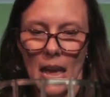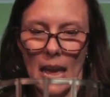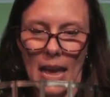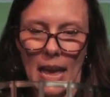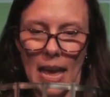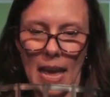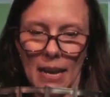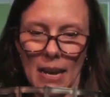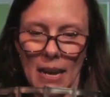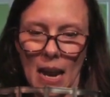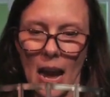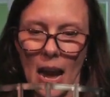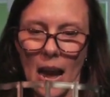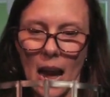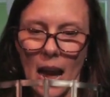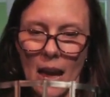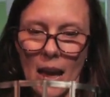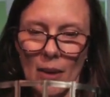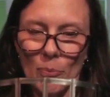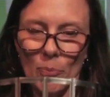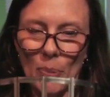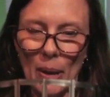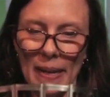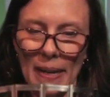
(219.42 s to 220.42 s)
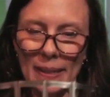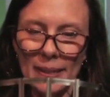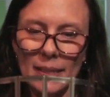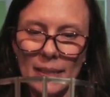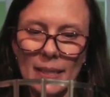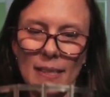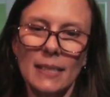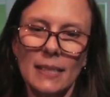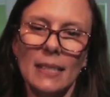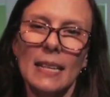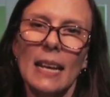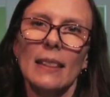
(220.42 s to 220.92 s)
And I painted
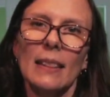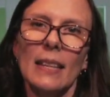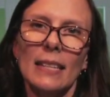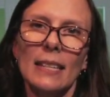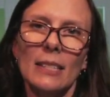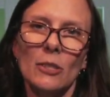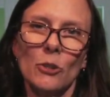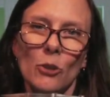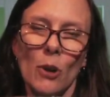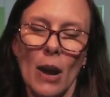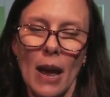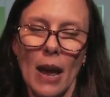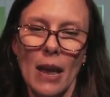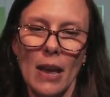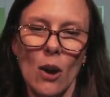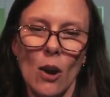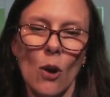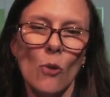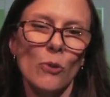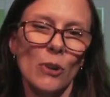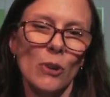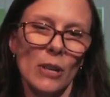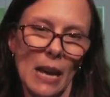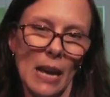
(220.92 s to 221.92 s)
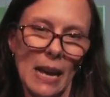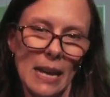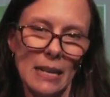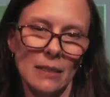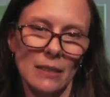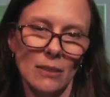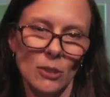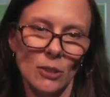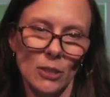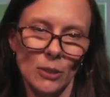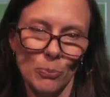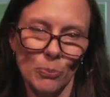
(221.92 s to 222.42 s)
this and I let it dry
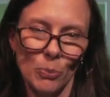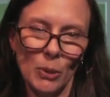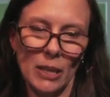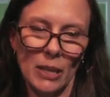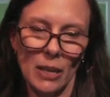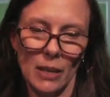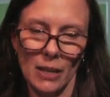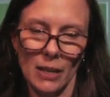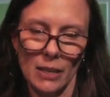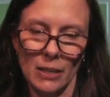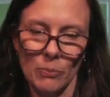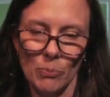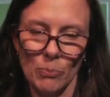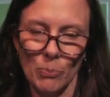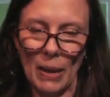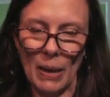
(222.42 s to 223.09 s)
overnight just because